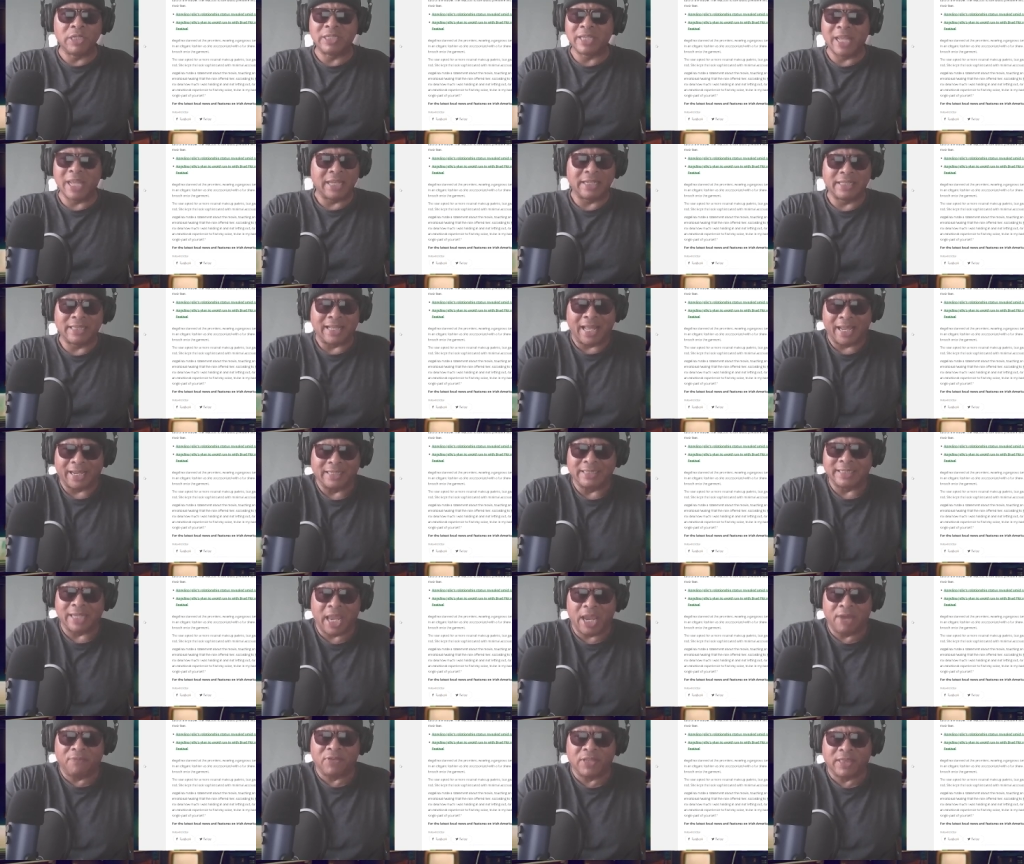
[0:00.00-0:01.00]
it, like it's
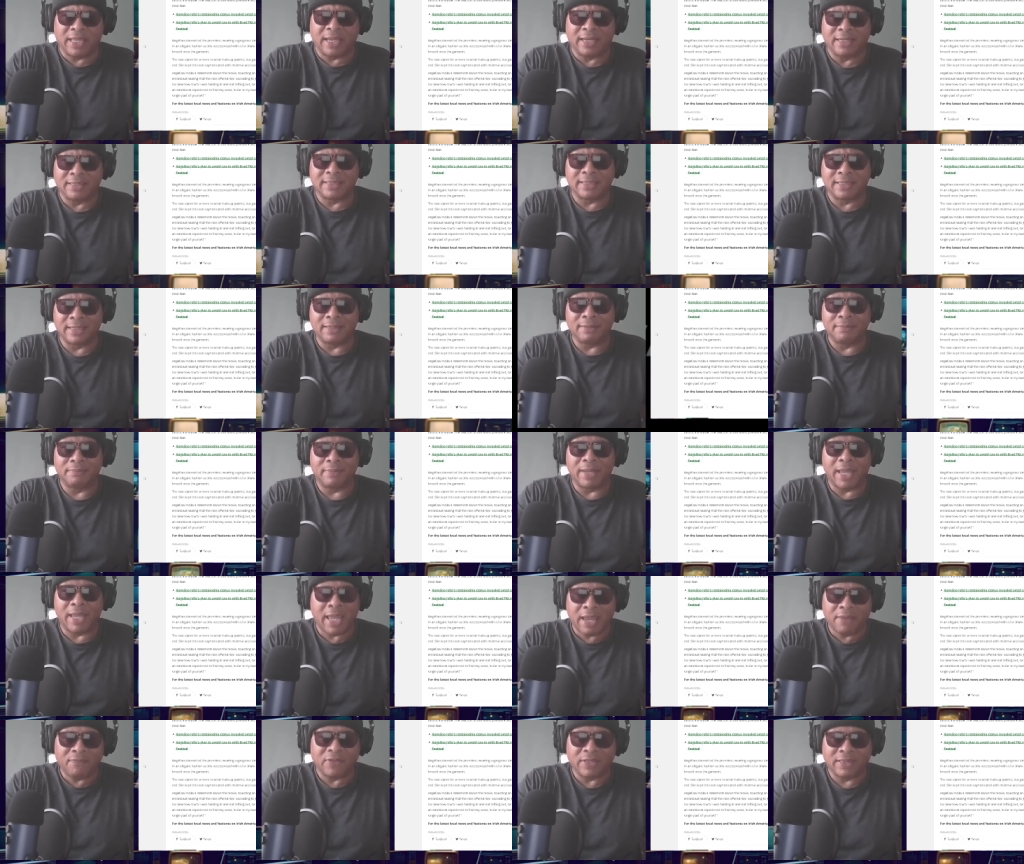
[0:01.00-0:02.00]
everything to them,
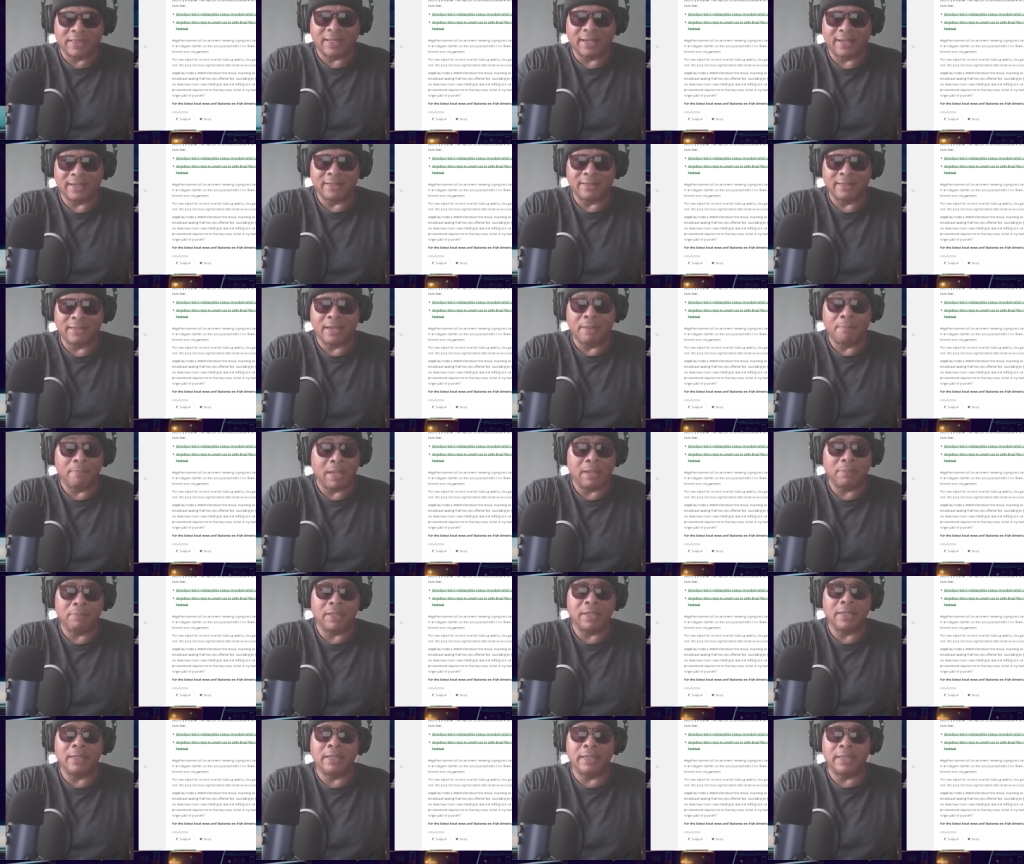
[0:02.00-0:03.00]
everything. And
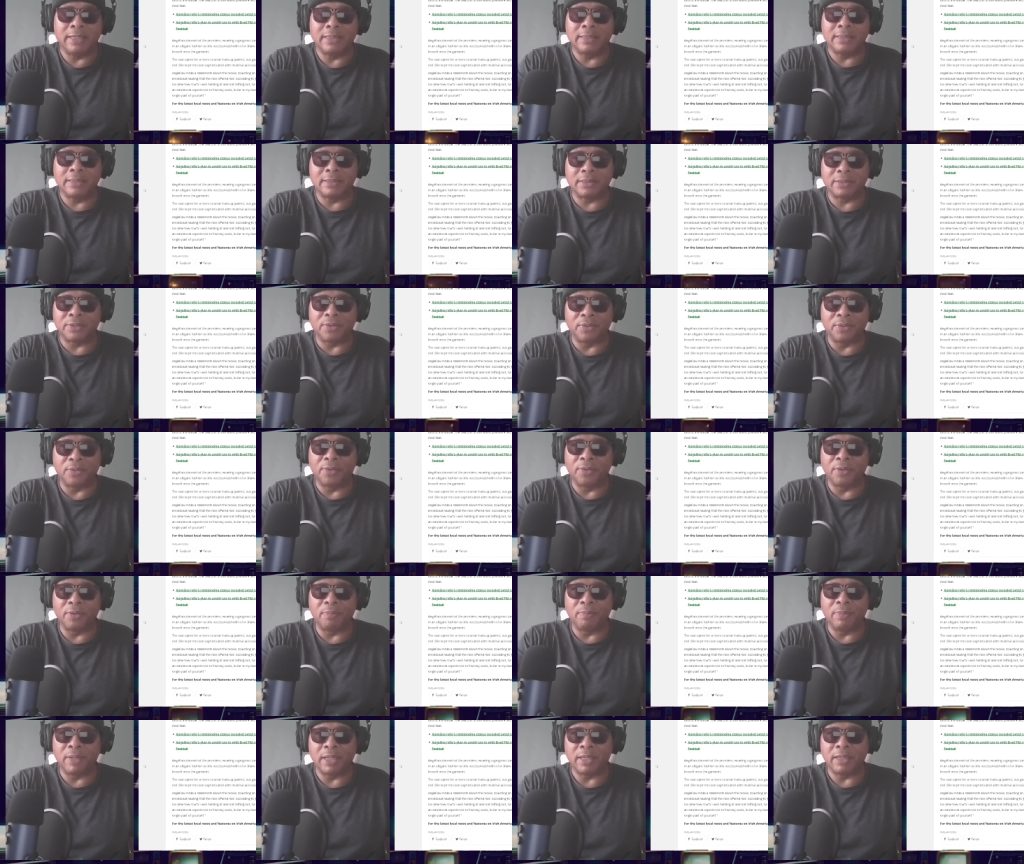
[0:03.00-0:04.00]
maybe it is, you know what
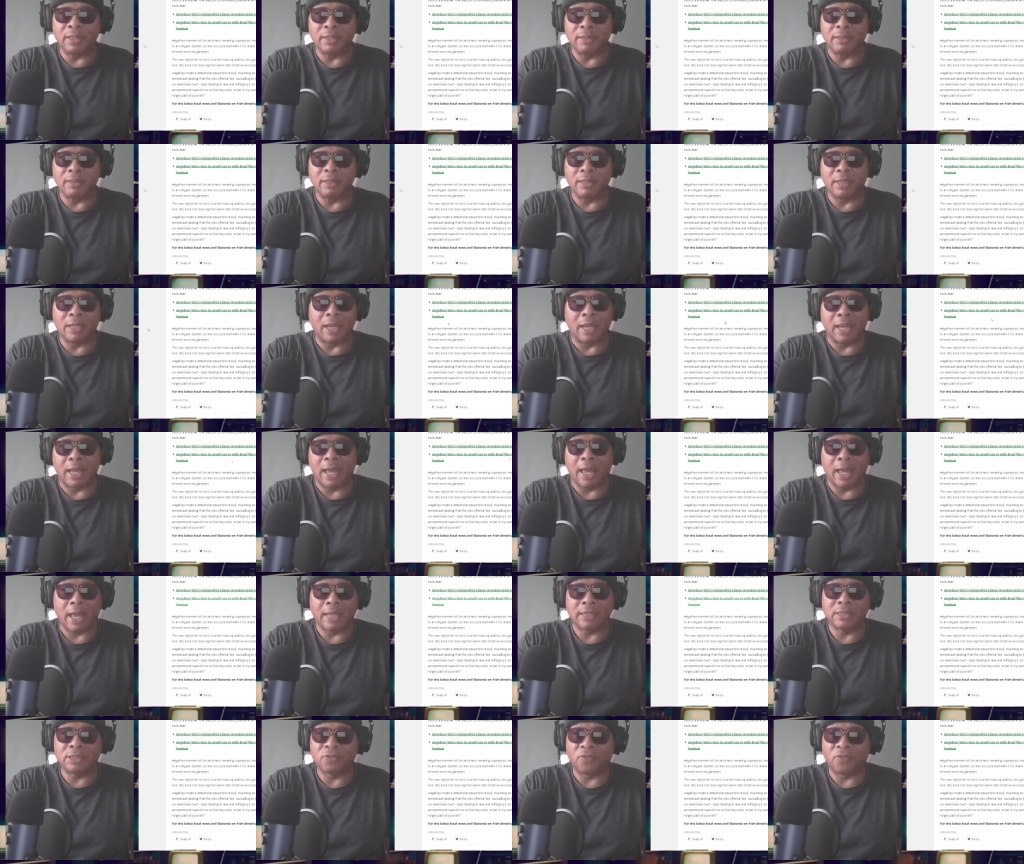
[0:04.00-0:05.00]
I mean? And I,
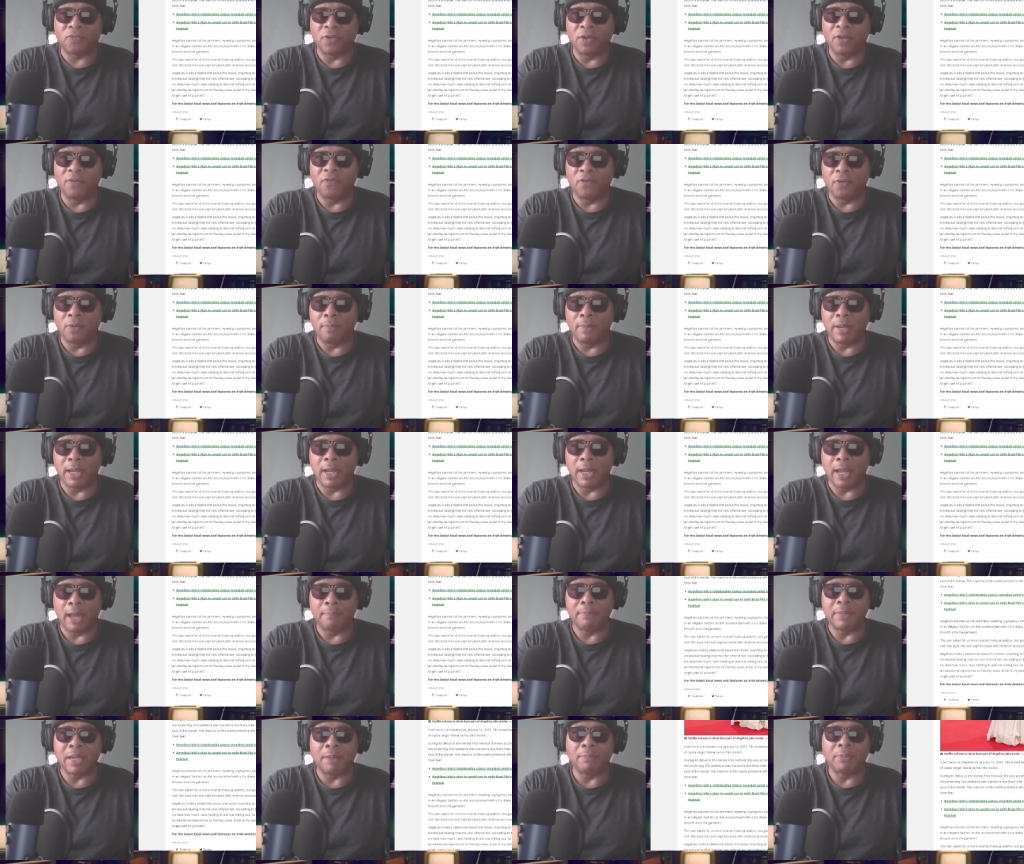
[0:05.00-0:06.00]
I just feel for them, man.
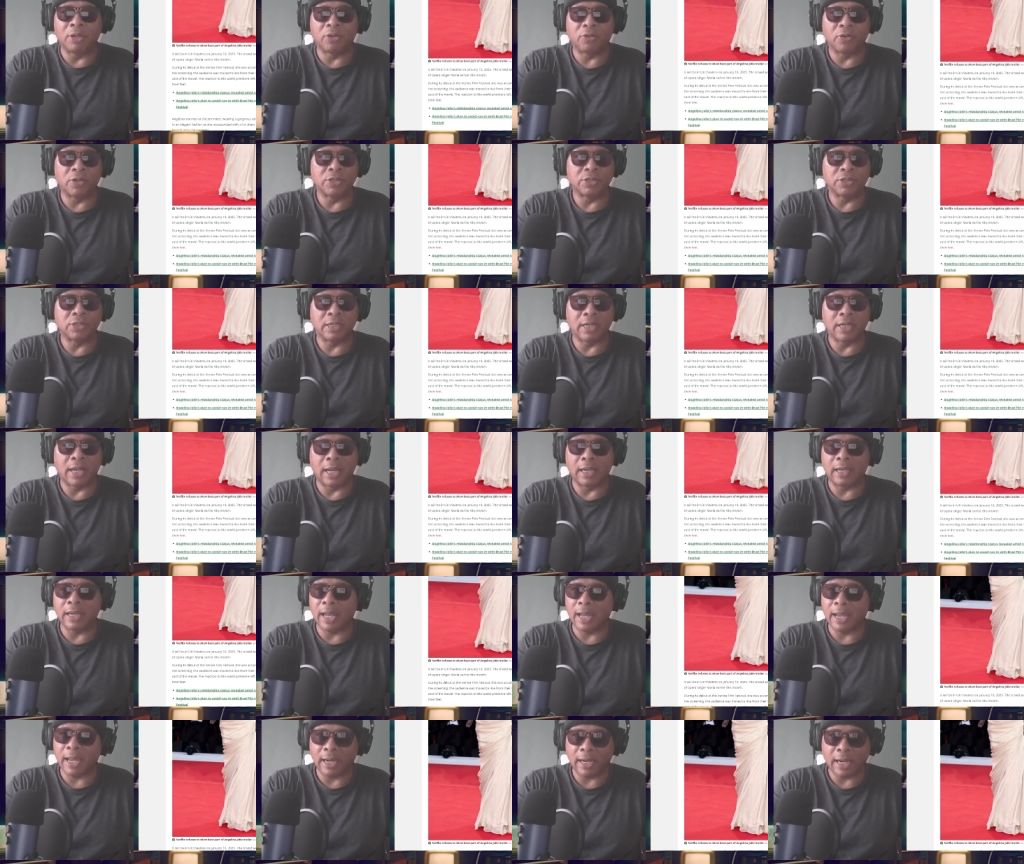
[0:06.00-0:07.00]
I mean, I'm a Christian. I
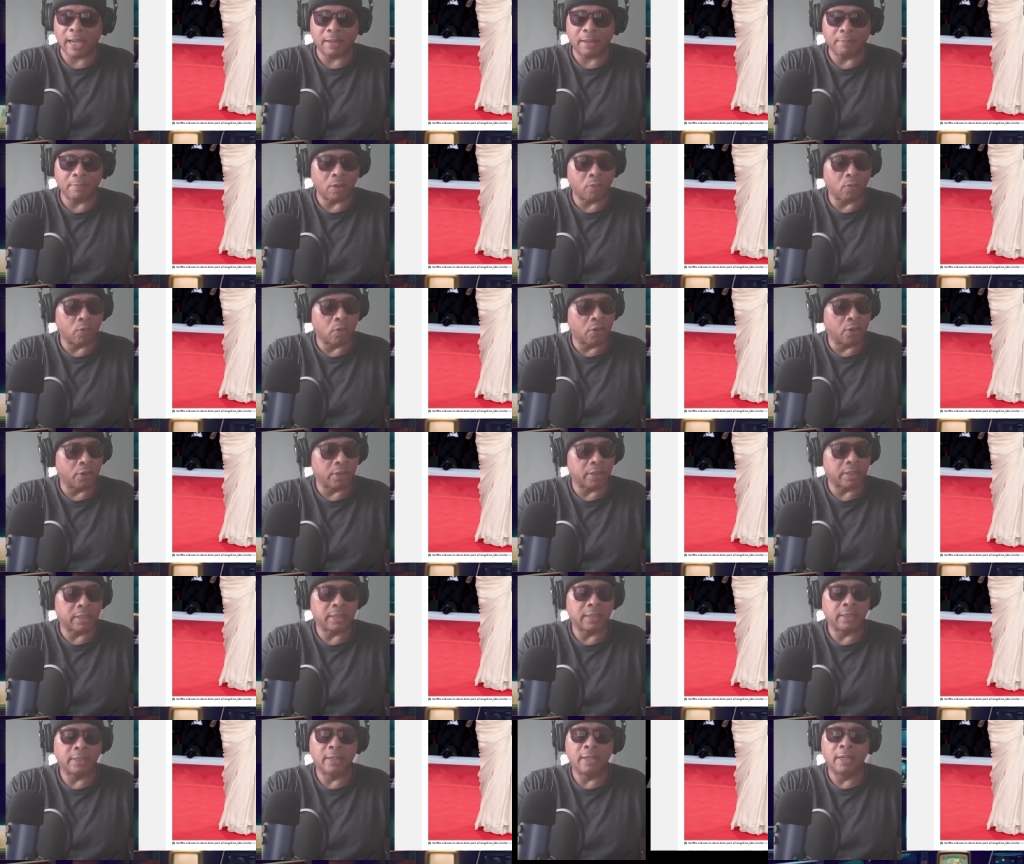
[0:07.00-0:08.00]
like, I like my work.